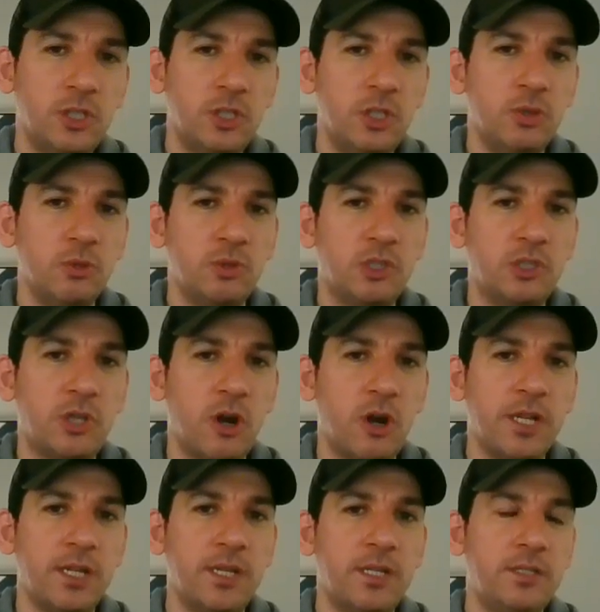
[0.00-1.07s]
you
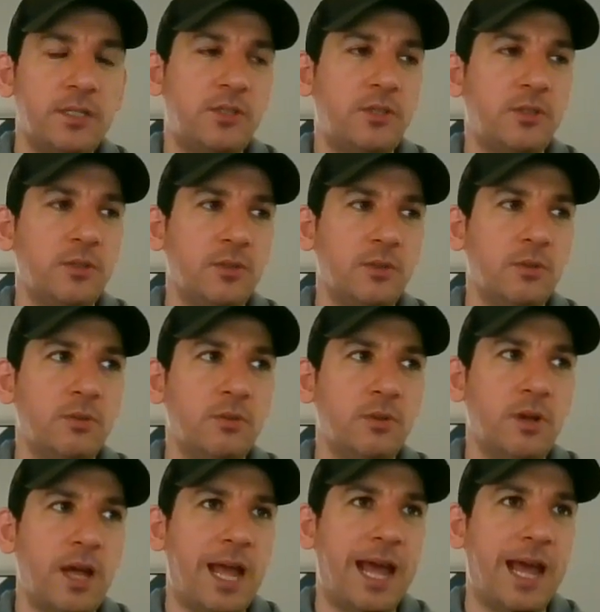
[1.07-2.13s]
started
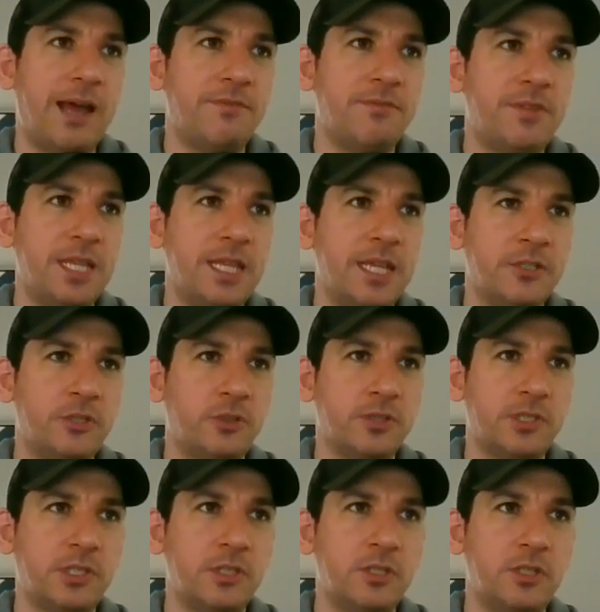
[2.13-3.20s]
to have the
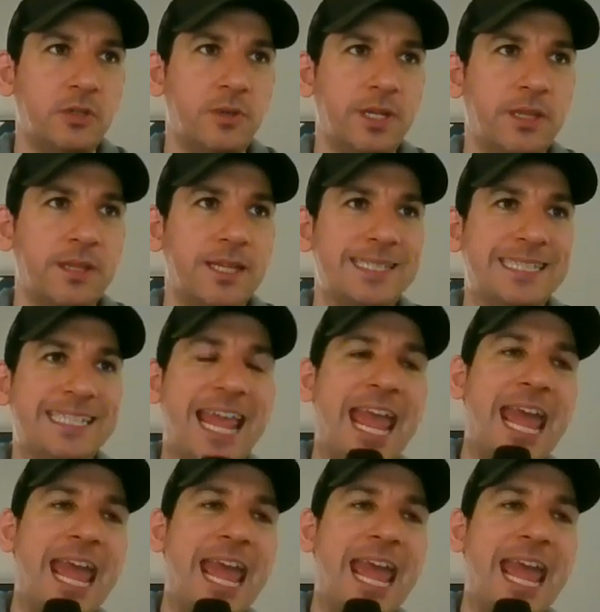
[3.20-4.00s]
interest in doing this.